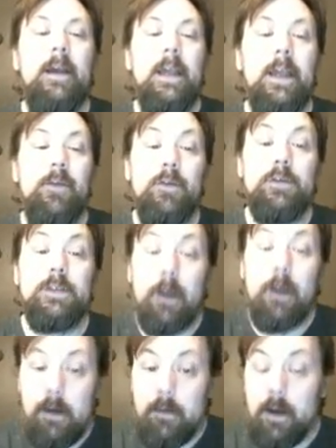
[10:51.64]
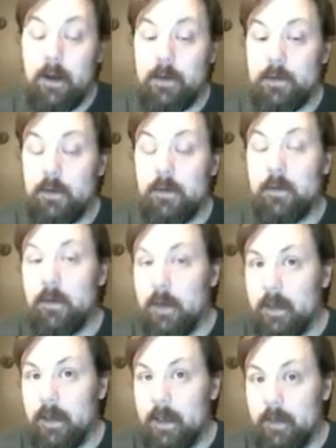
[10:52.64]
If you start a module
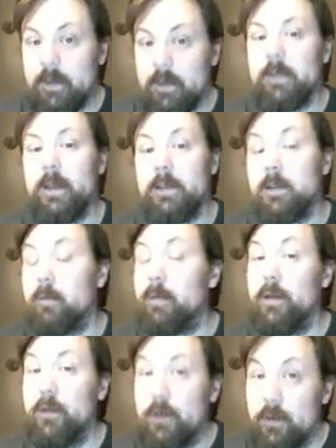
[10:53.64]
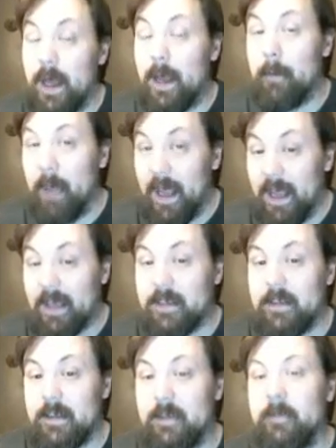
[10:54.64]
in a given semester but you do not
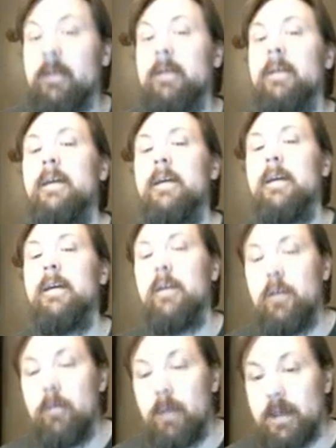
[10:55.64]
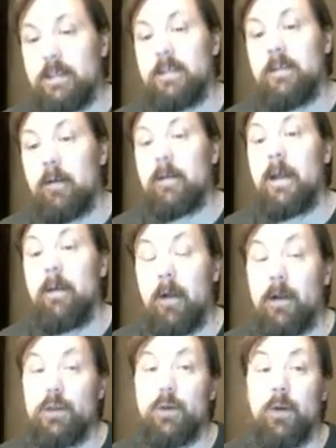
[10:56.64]
pass it, you must start that
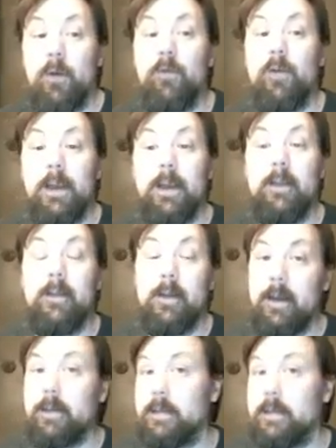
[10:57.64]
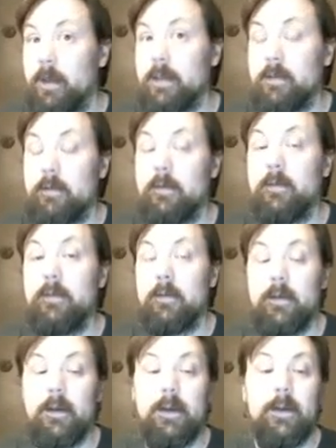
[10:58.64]
module over again the next semester.
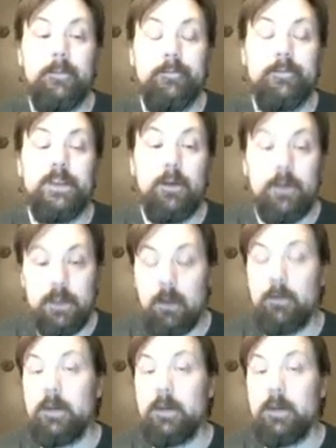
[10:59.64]
So you'll start